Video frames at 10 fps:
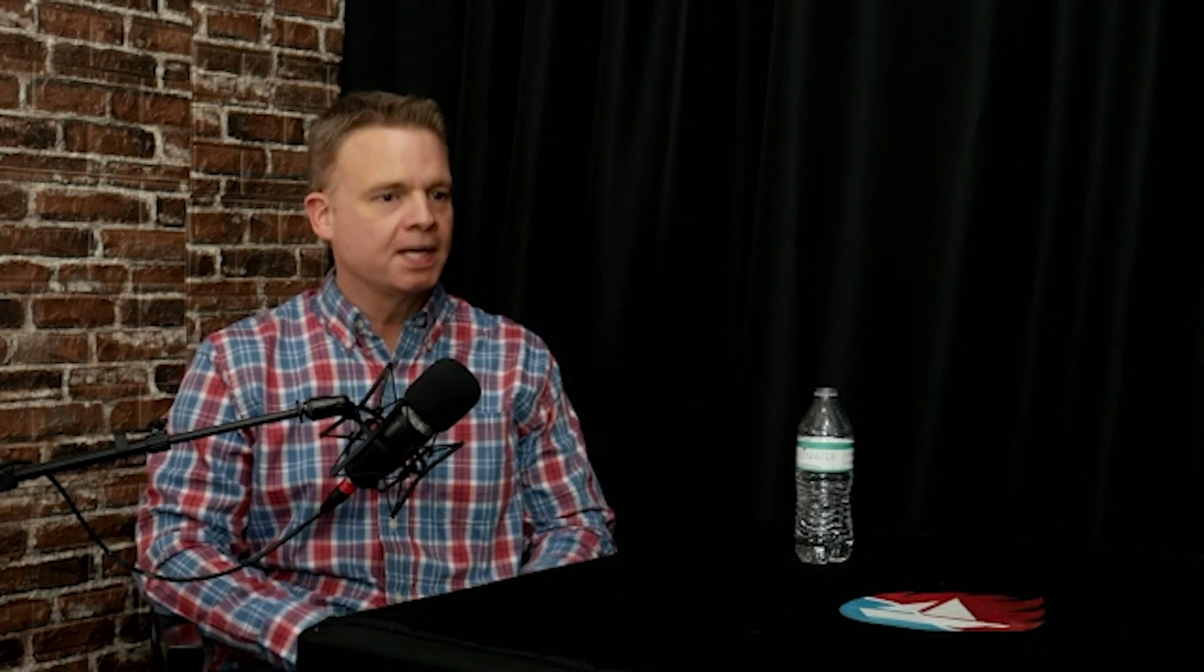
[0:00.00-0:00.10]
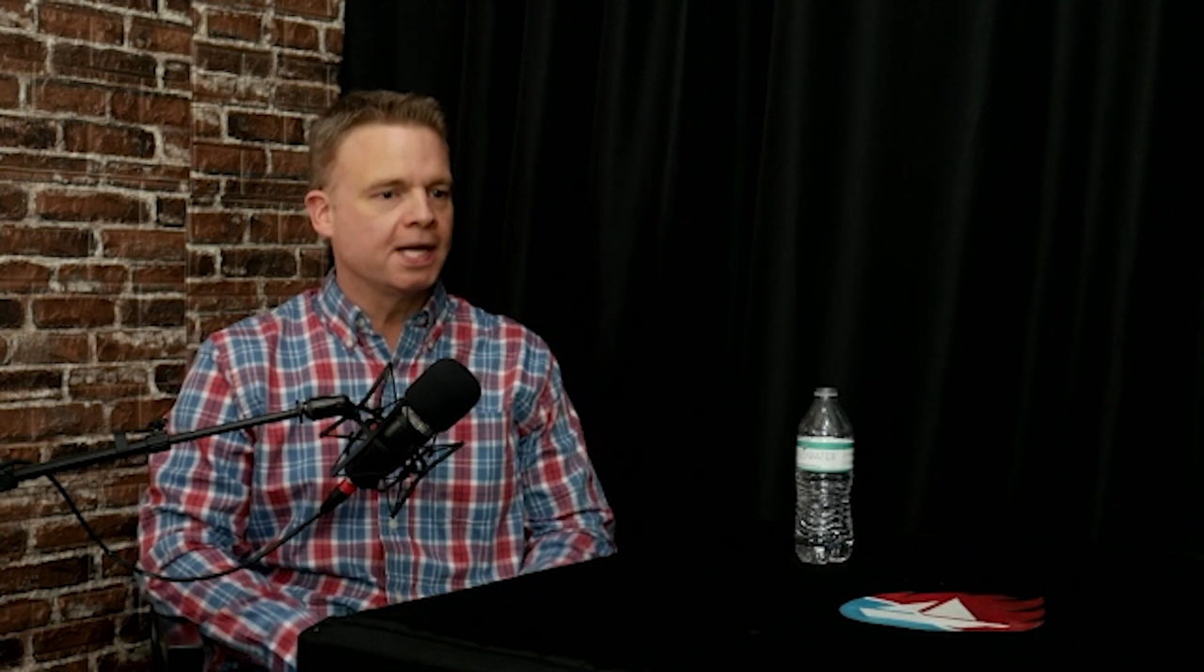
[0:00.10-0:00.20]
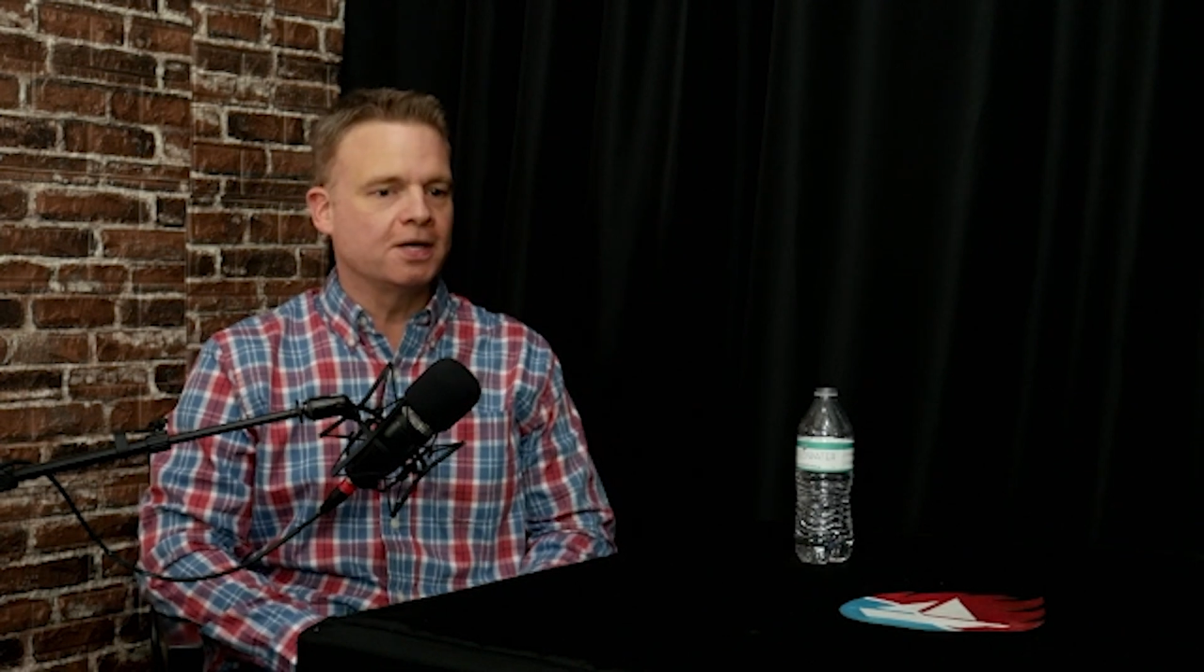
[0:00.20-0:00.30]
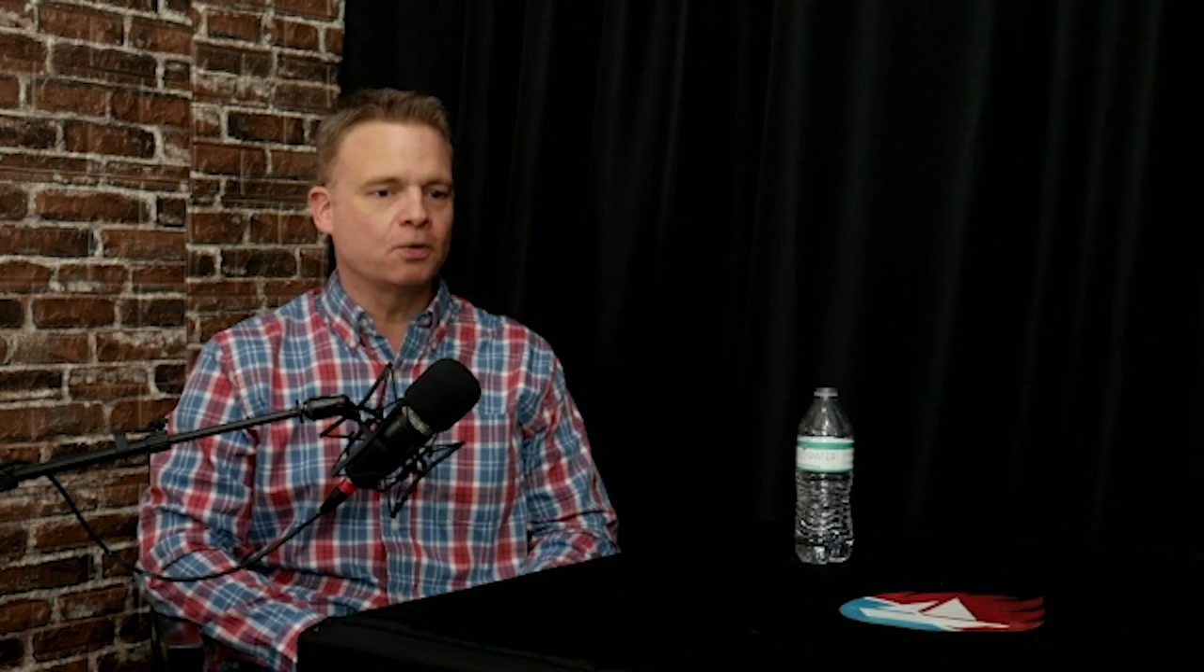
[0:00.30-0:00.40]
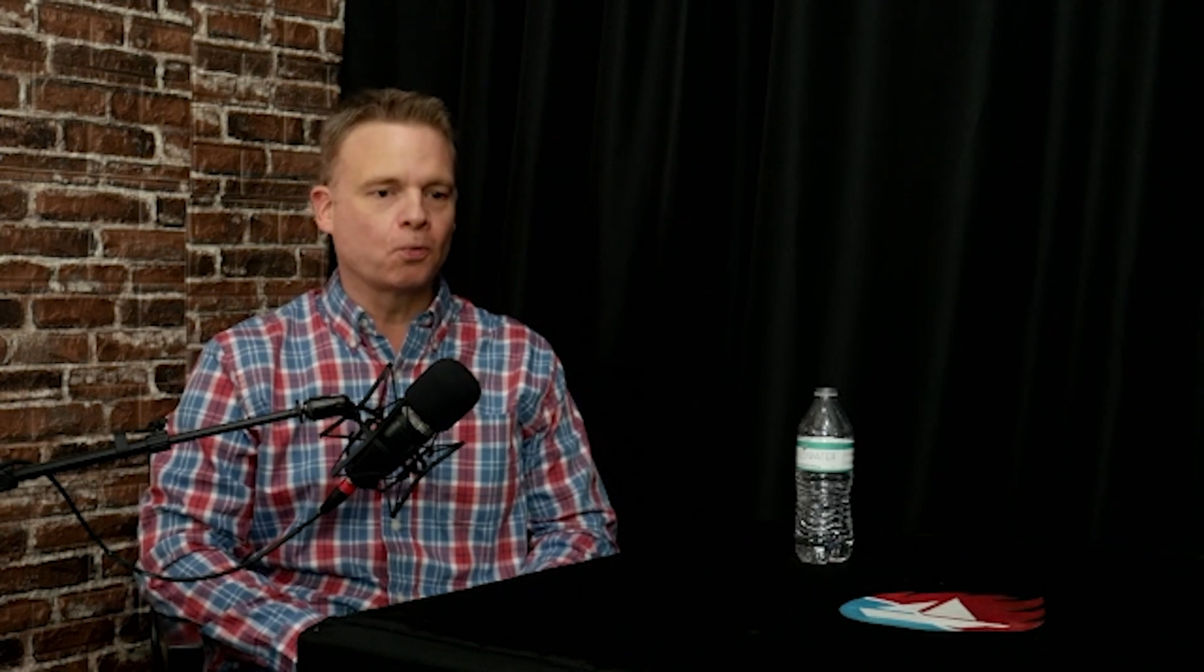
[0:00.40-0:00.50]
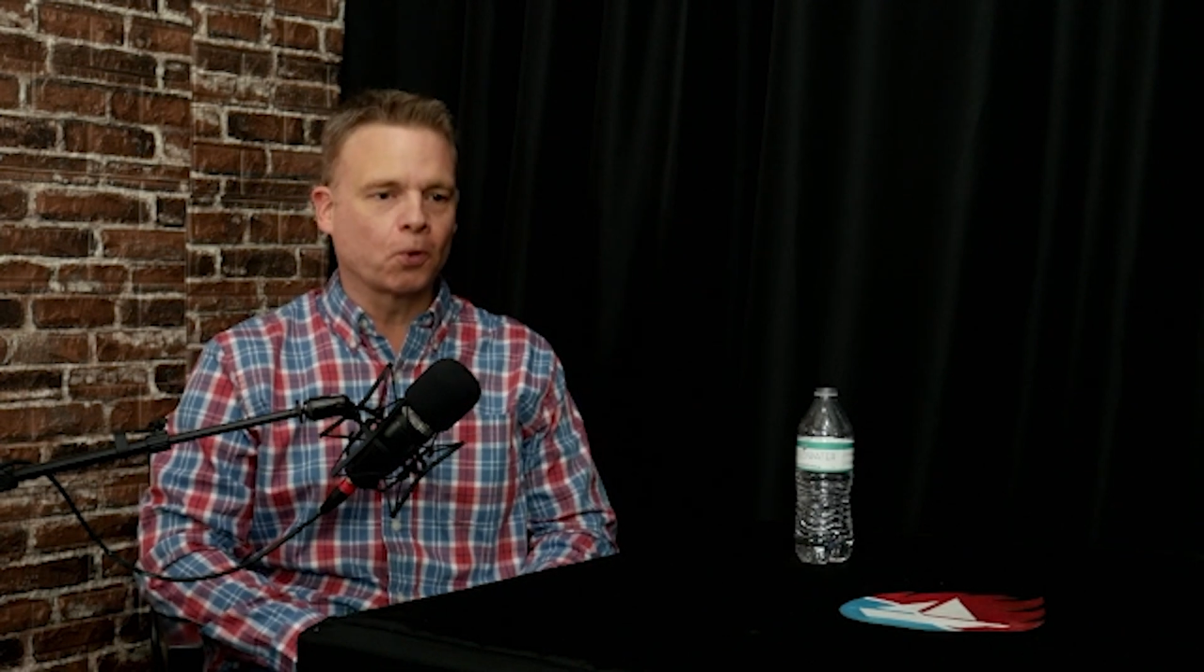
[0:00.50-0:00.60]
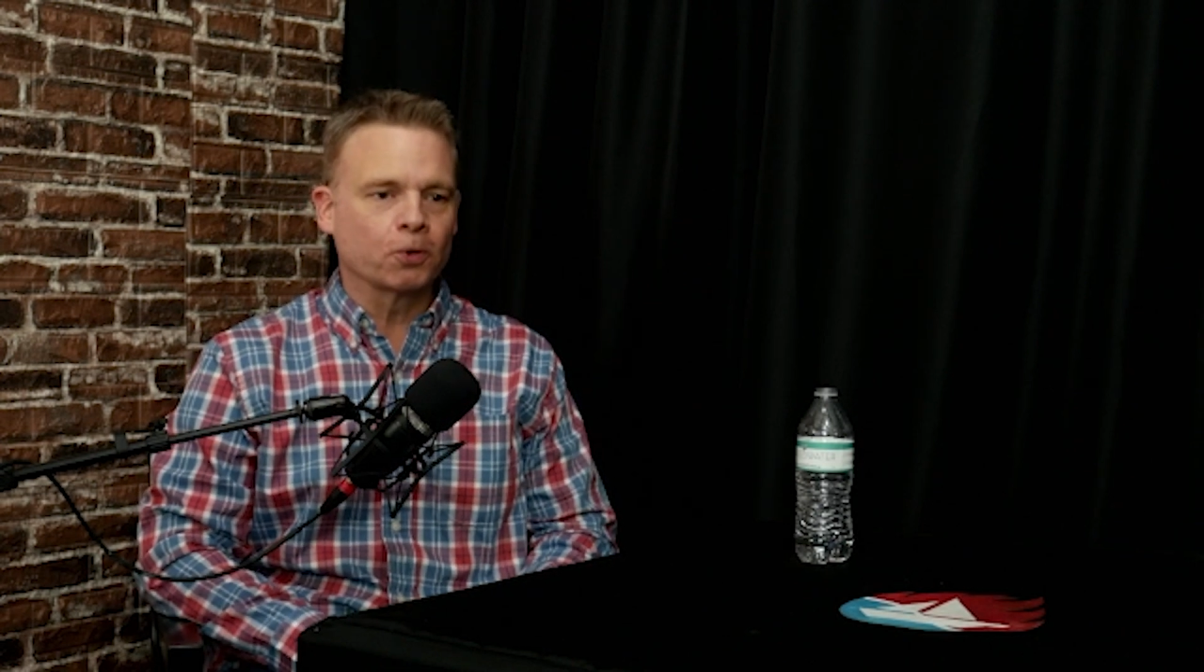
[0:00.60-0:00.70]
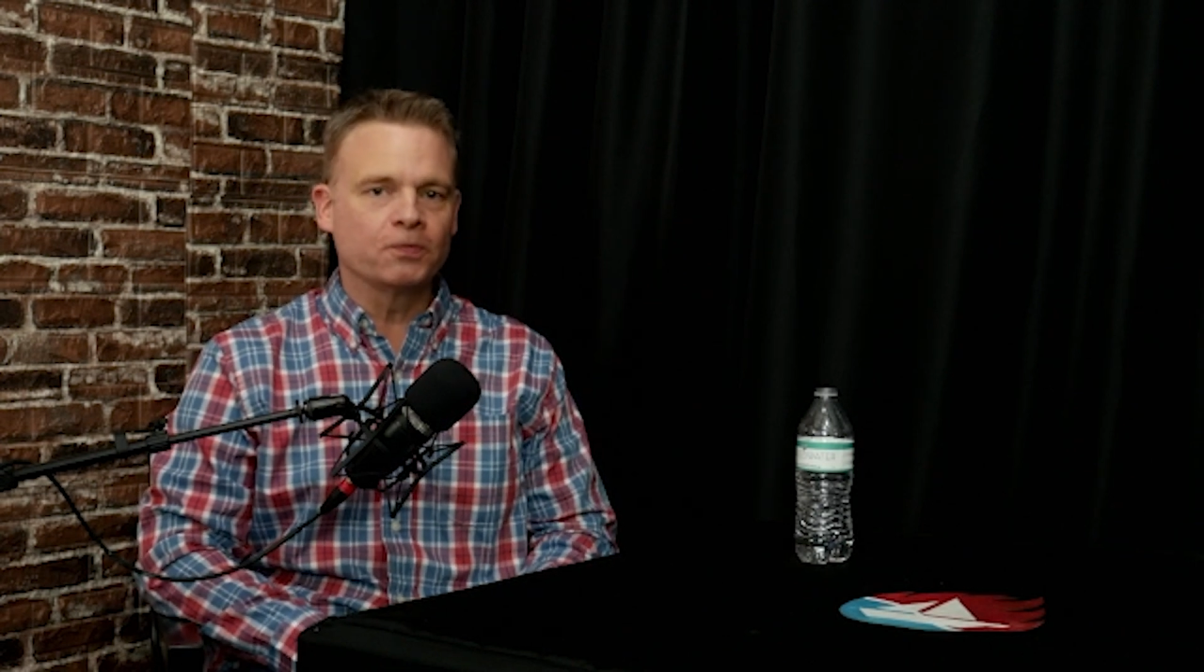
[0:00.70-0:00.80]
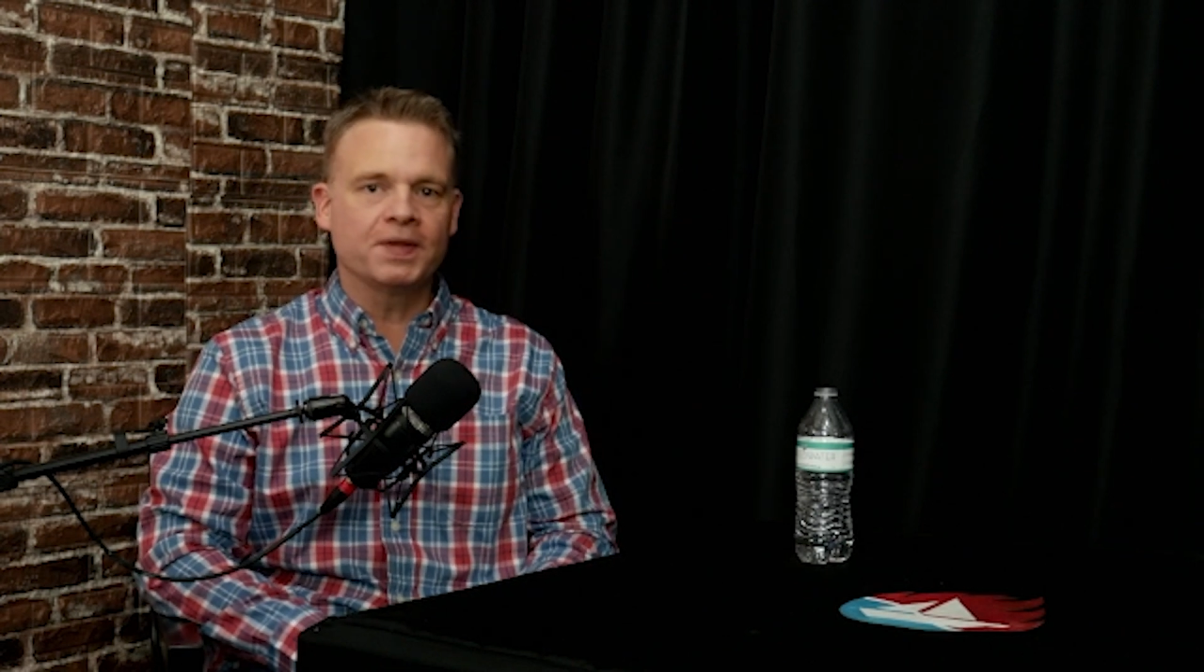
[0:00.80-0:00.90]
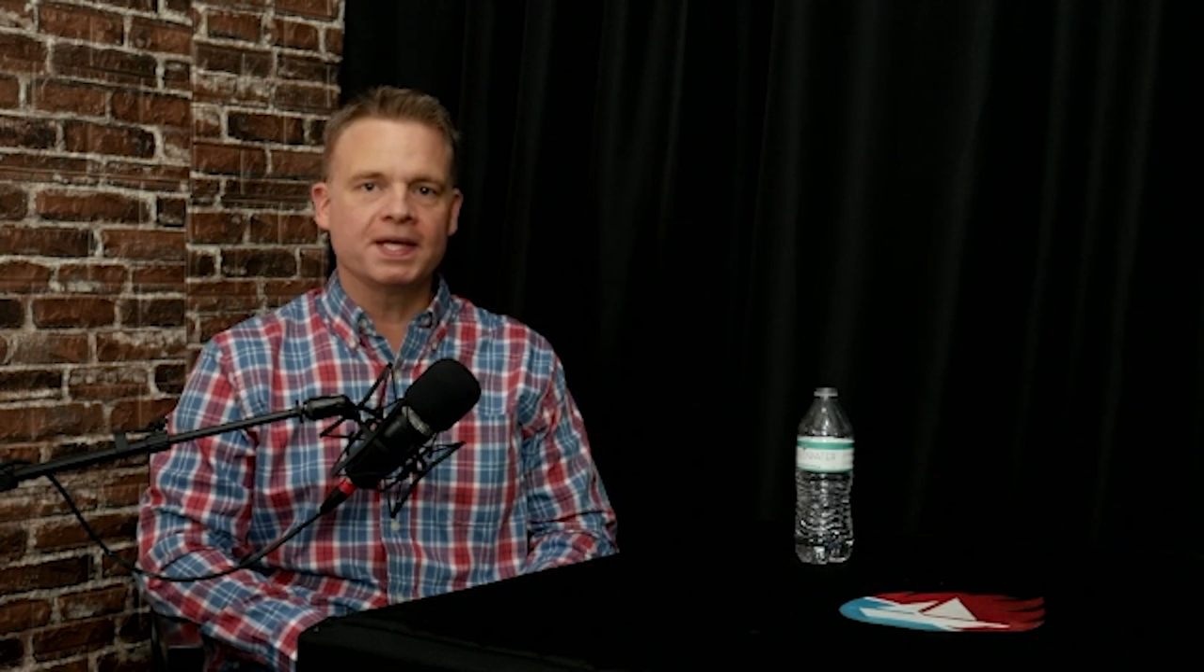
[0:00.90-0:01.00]
in a
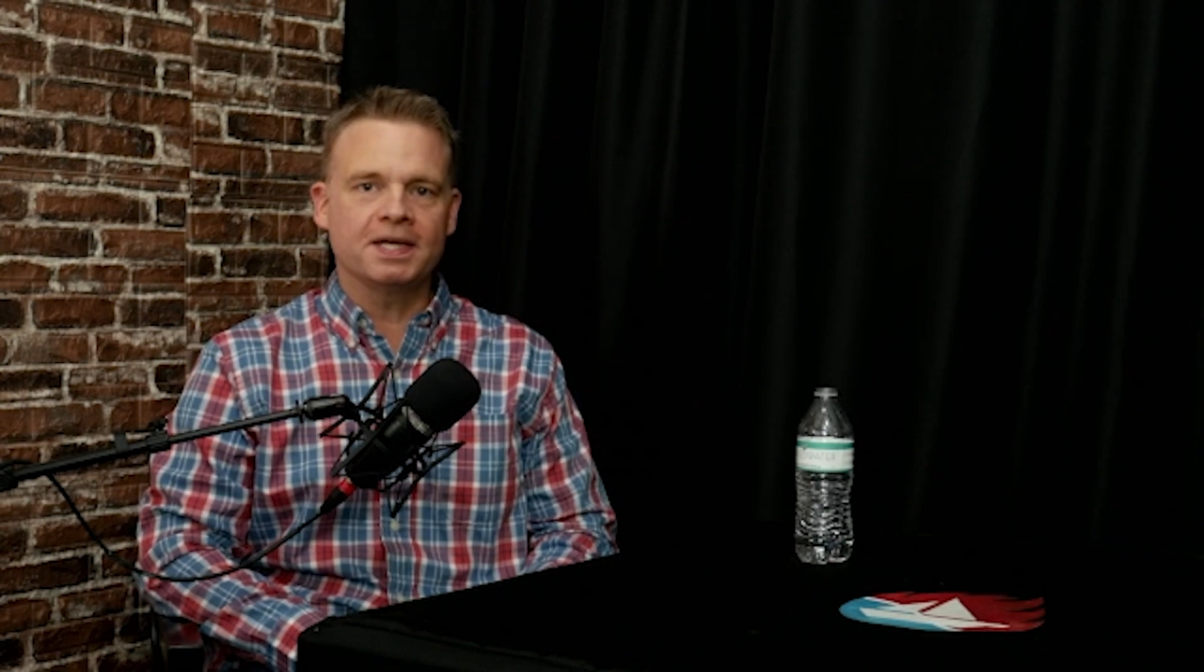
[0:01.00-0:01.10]
world that